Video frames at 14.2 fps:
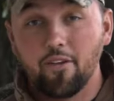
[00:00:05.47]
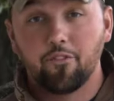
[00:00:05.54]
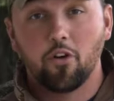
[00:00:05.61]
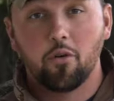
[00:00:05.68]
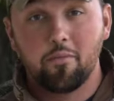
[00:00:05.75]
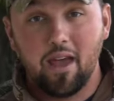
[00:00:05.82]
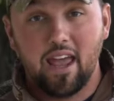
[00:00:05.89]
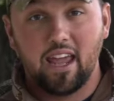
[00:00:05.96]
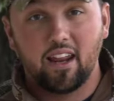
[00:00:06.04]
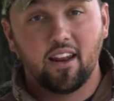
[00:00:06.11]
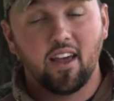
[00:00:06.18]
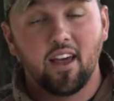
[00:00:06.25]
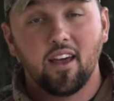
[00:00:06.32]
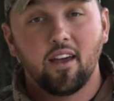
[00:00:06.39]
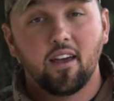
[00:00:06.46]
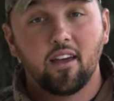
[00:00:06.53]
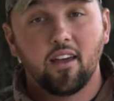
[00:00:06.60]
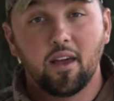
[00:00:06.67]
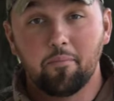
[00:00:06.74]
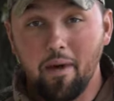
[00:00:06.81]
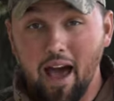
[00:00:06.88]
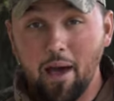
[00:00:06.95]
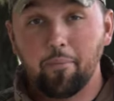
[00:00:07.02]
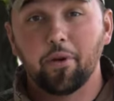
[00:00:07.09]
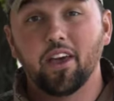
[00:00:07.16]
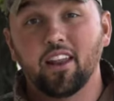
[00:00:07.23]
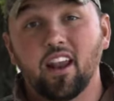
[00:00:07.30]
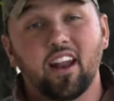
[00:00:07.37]
ever made, in my
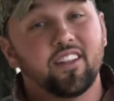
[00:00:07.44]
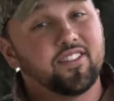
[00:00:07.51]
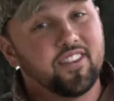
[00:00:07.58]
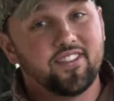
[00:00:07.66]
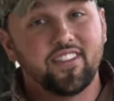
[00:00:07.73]
opinion, it's a